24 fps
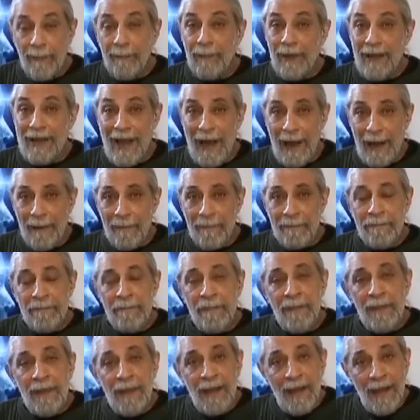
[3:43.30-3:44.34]
But
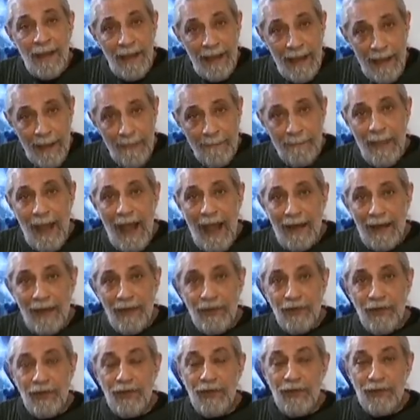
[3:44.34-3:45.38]

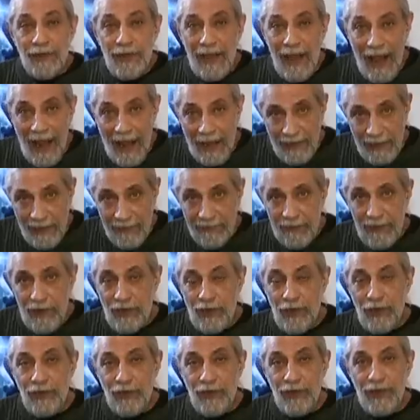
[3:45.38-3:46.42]
imbalances and
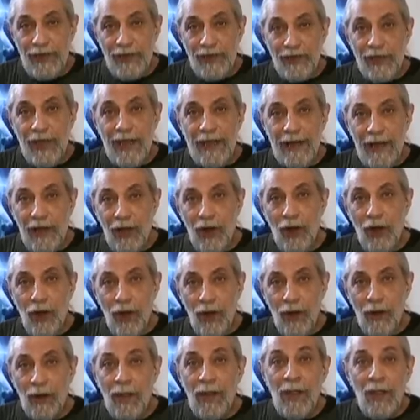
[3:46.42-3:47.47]
deficiencies can
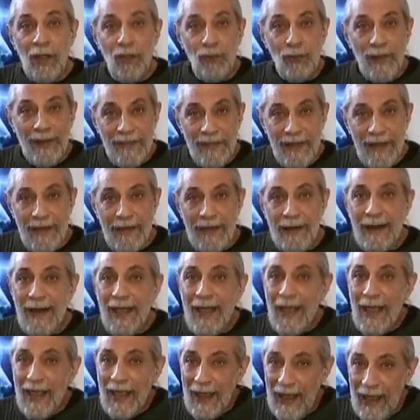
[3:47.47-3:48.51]
occur within
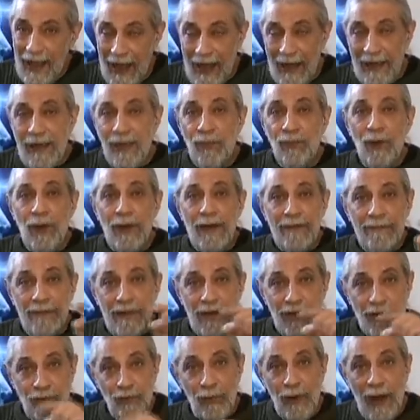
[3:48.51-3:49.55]
any one of
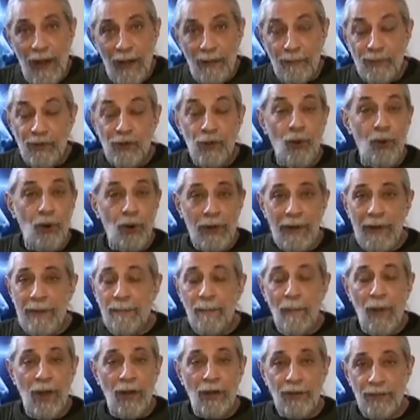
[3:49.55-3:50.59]
these realms or
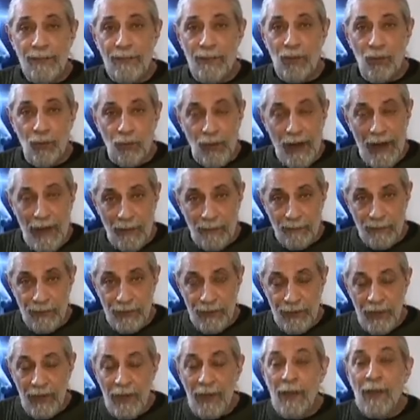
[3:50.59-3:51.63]
in multiple
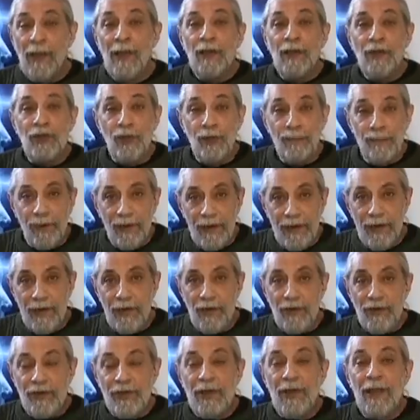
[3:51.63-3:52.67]
realms to
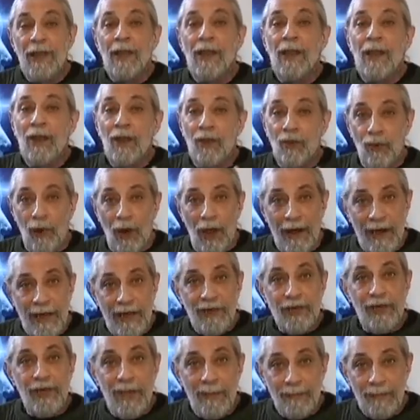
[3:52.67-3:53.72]
produce
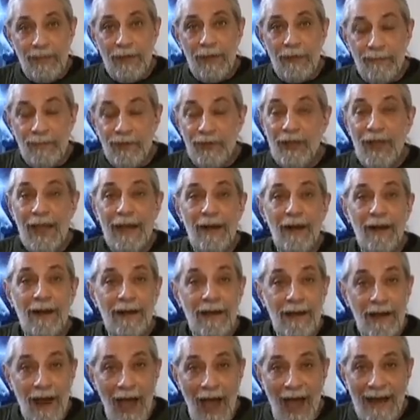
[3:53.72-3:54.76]
chronic symptoms that
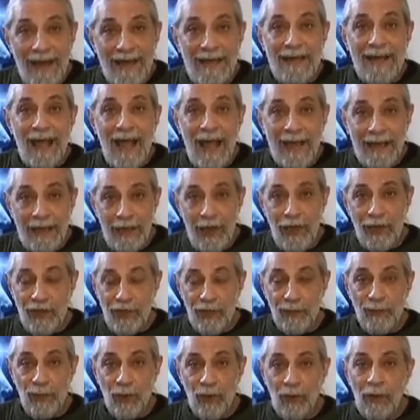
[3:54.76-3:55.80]
are not
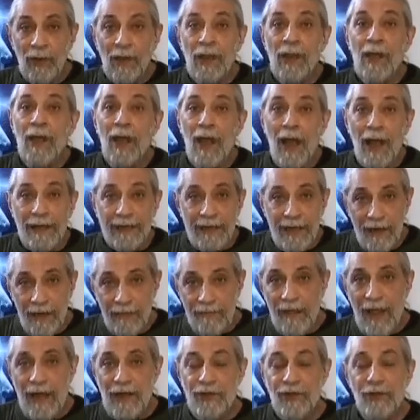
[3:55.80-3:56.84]
diagnosable on
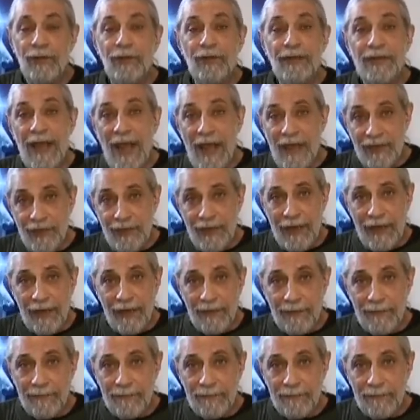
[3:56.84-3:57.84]
conventional testing.